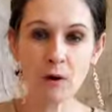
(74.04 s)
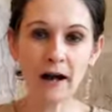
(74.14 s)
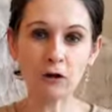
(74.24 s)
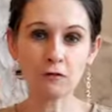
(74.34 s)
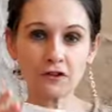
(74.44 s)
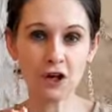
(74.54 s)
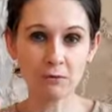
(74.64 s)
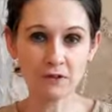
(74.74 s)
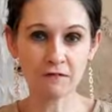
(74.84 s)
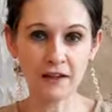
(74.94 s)
why I love
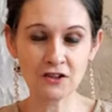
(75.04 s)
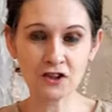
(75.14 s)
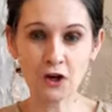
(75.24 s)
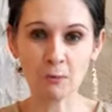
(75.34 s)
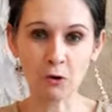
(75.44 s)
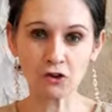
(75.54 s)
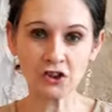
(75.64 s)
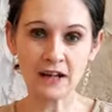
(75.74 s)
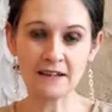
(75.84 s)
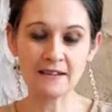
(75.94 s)
Josephine so
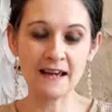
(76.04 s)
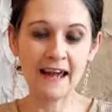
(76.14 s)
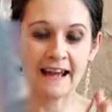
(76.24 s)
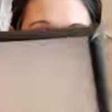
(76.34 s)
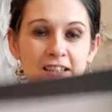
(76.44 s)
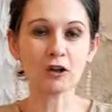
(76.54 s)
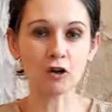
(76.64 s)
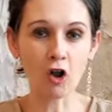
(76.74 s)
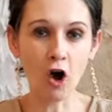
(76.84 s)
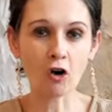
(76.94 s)
much is it's a
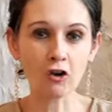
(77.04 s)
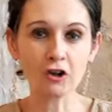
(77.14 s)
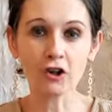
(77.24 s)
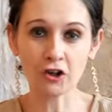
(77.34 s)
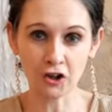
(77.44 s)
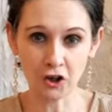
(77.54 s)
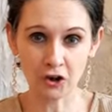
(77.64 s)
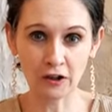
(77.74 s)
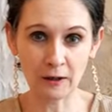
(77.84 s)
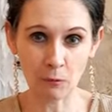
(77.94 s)
long,
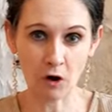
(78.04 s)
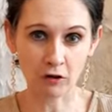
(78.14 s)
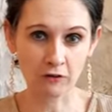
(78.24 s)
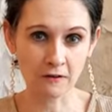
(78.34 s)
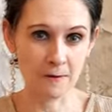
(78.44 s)
curly one.